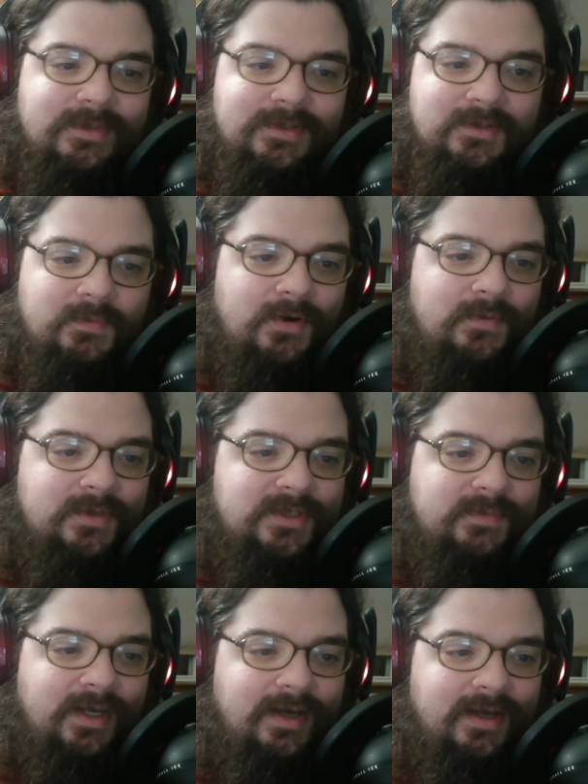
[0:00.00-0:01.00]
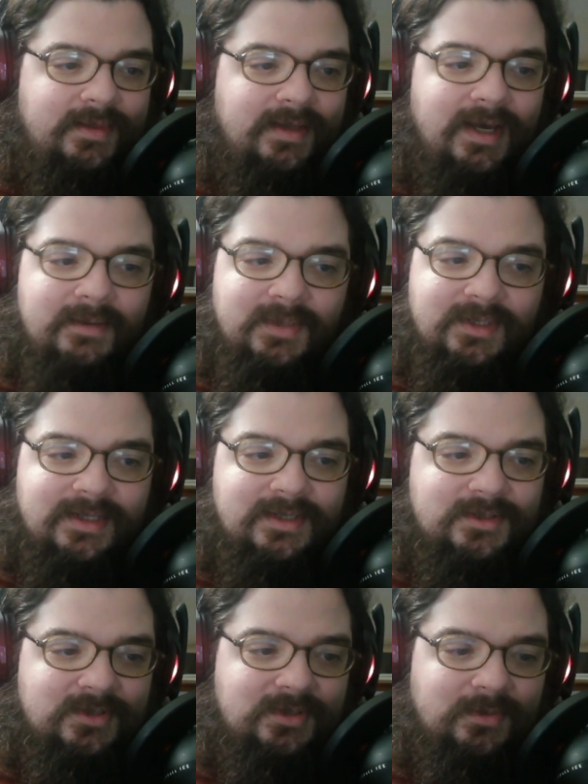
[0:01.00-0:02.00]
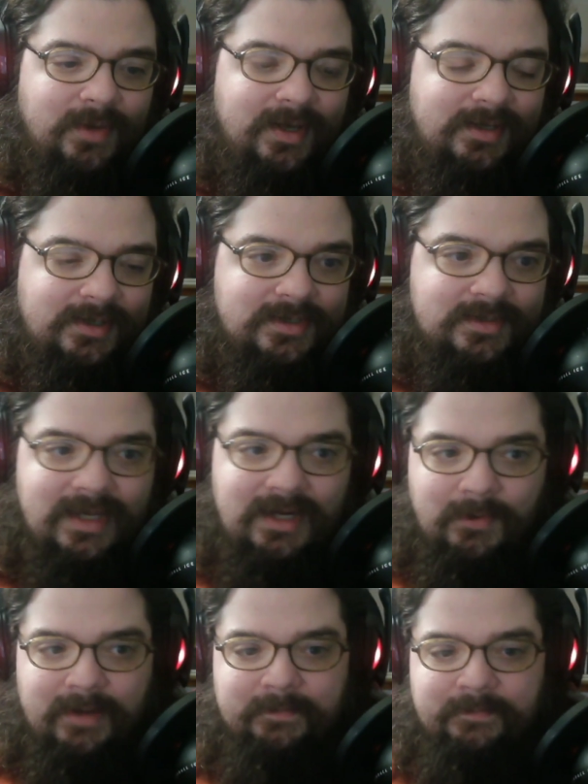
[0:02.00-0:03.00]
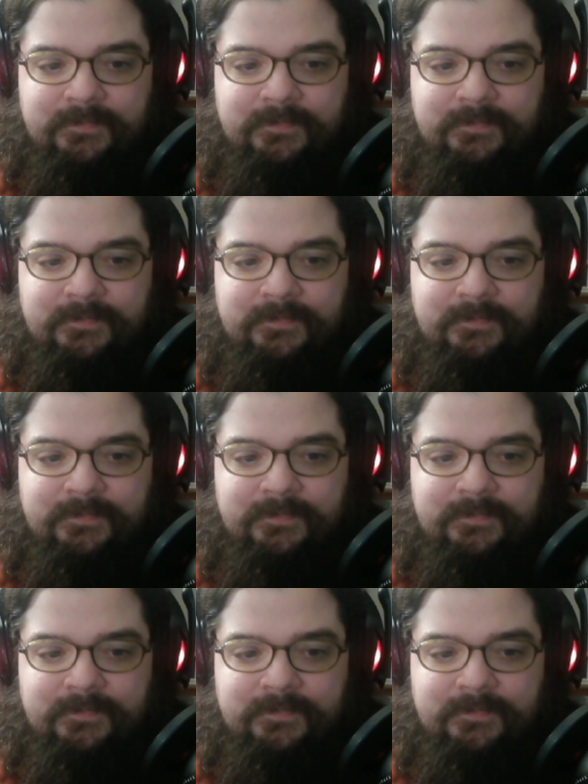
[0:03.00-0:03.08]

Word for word: the purpose behind that but that's just the way it is anyway